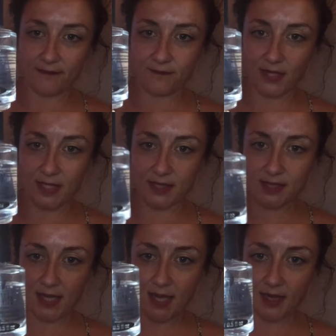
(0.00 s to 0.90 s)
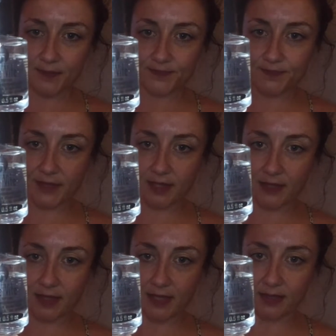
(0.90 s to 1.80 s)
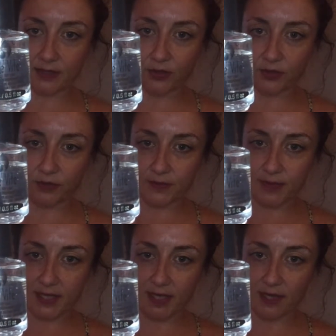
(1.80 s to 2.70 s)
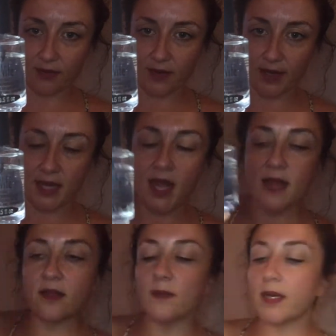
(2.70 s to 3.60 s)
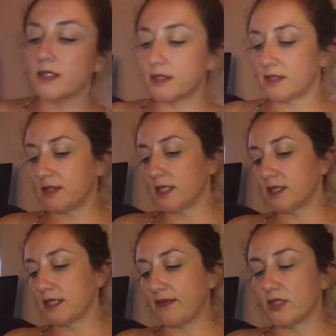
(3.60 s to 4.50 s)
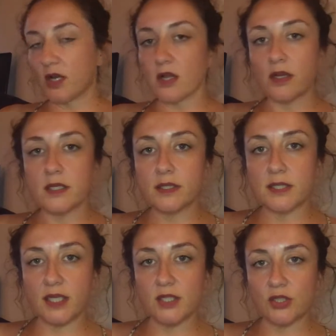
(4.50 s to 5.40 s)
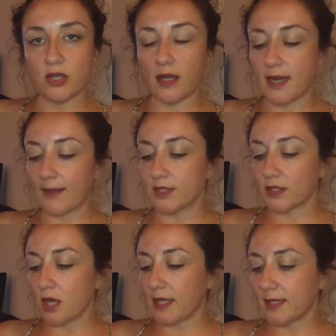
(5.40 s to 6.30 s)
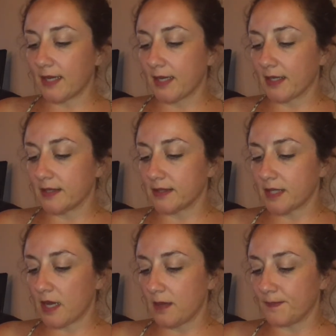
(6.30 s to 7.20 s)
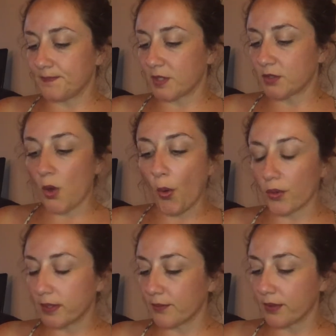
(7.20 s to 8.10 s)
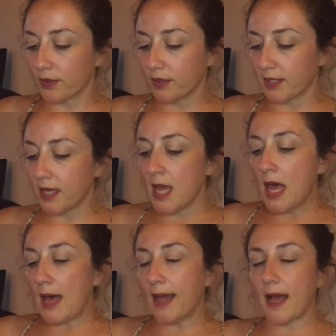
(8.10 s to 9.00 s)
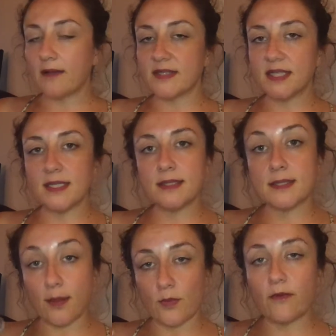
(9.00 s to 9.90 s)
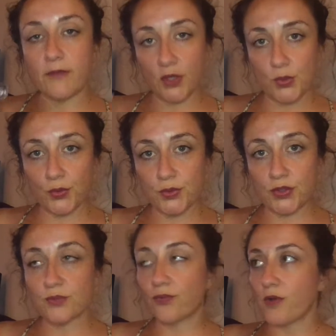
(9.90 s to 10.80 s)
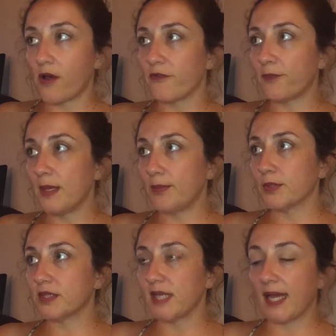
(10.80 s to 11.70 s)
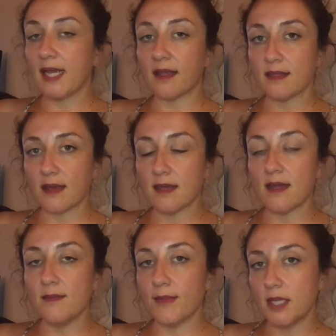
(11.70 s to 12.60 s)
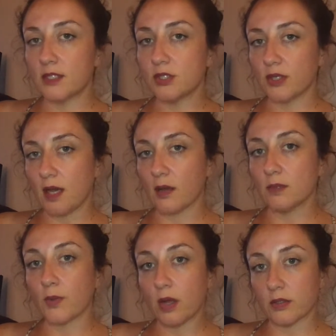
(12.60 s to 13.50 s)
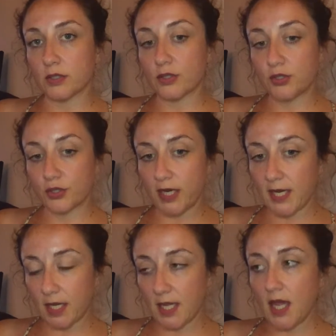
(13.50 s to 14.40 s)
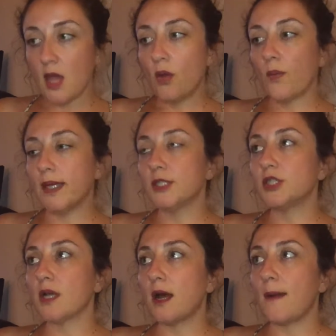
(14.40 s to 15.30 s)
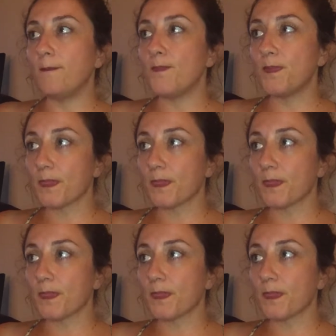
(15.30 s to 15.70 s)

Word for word: Vite. Again, don't know if I'm saying it right. They're about six, seven dollars each on Amazon, and um, they're totally worth it. I have seen some reviews of people saying that it makes your nail polish streak, which um,